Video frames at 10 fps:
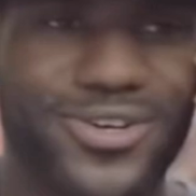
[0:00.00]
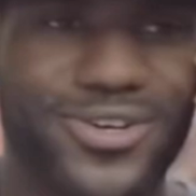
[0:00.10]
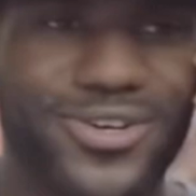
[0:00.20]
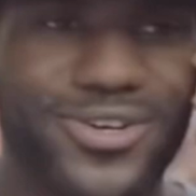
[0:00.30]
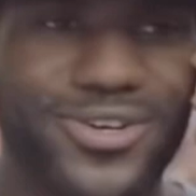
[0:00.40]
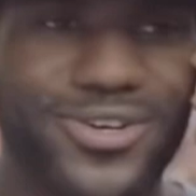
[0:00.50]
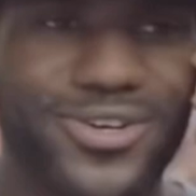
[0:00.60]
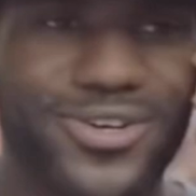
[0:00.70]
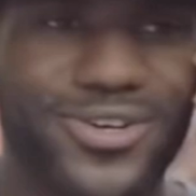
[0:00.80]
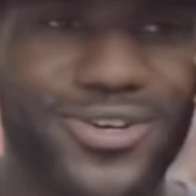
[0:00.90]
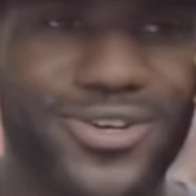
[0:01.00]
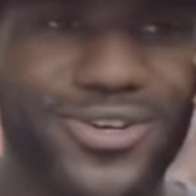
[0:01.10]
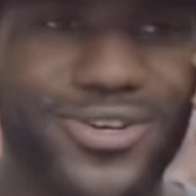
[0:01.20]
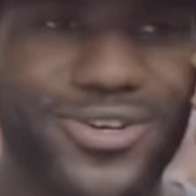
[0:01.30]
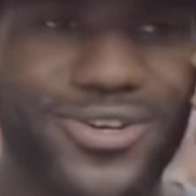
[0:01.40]

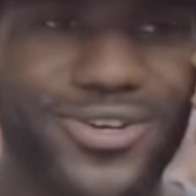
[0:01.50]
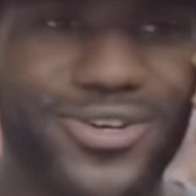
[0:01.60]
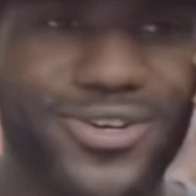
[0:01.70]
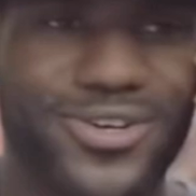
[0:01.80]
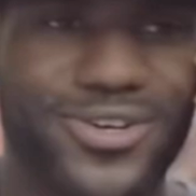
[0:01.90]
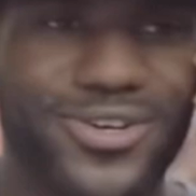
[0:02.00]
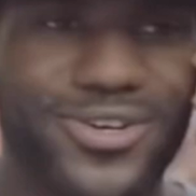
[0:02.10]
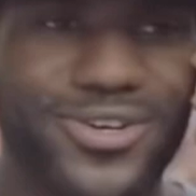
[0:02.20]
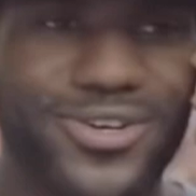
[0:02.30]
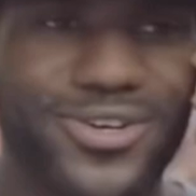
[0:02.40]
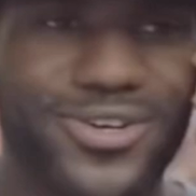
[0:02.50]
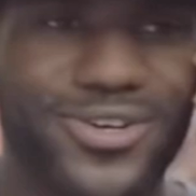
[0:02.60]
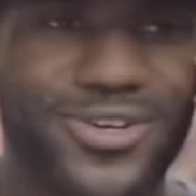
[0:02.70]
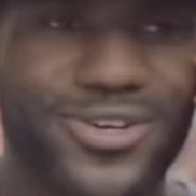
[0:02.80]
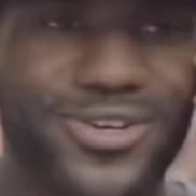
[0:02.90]

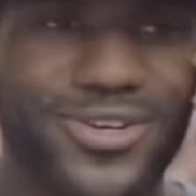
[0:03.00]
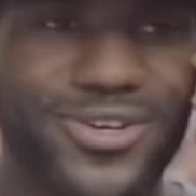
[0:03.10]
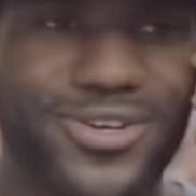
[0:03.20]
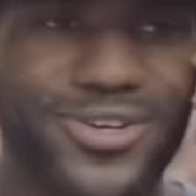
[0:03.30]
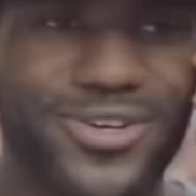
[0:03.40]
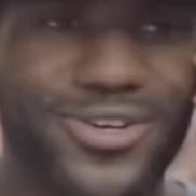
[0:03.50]
This person isn't speaking.